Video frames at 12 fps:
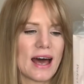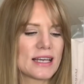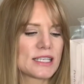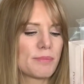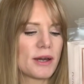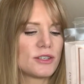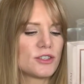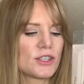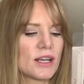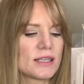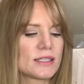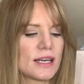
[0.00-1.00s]
sponge
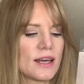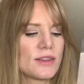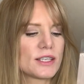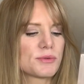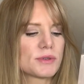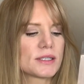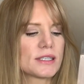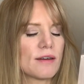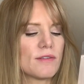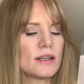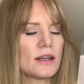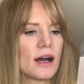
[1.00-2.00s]
set. This was
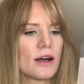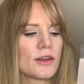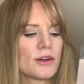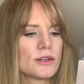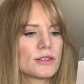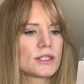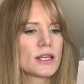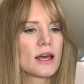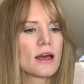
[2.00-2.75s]
$7.